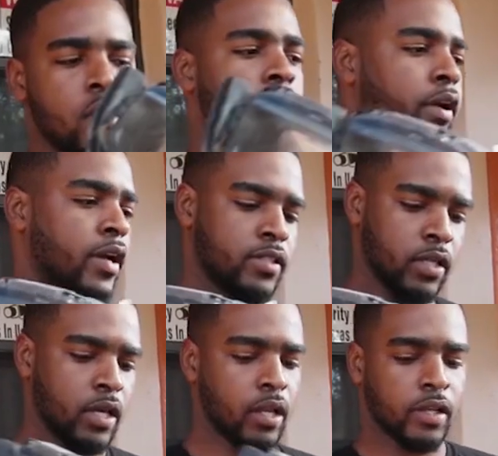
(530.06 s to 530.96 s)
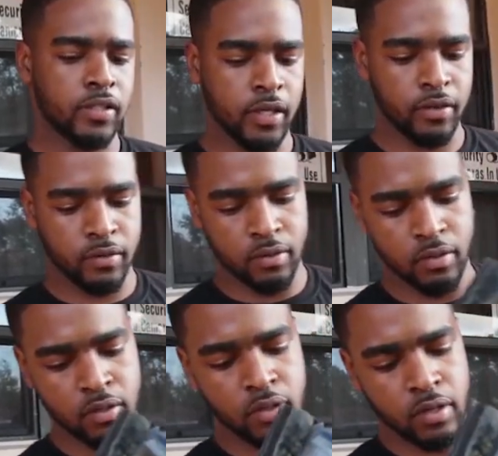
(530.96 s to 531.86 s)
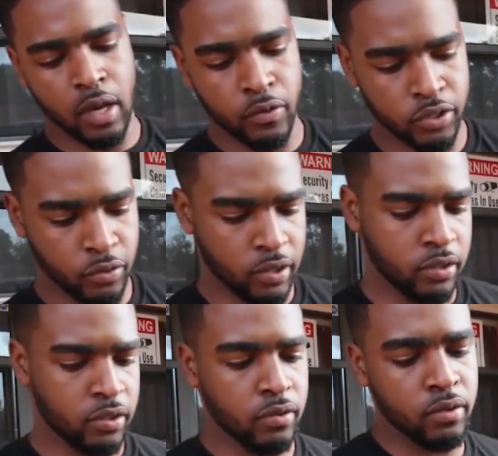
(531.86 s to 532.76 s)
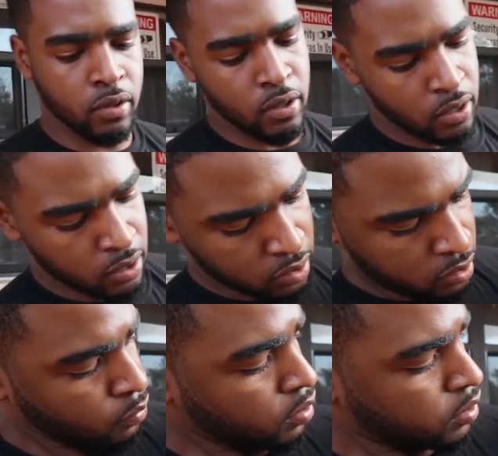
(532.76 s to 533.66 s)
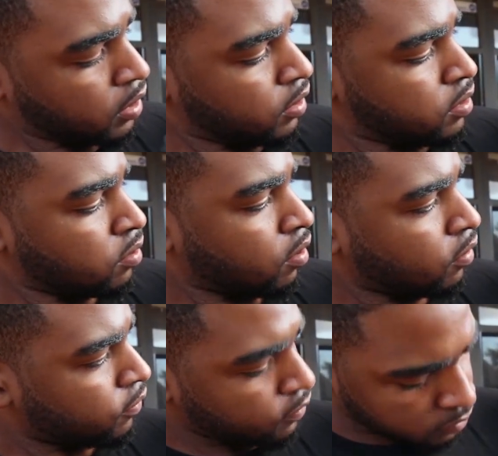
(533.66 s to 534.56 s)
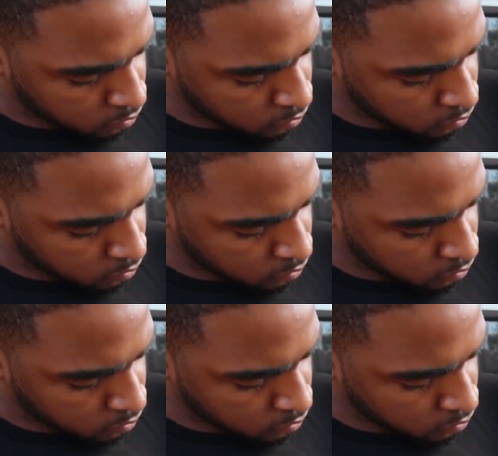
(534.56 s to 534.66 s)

Alright guys, the headlights out. Now what you want to do, we're going to take these off.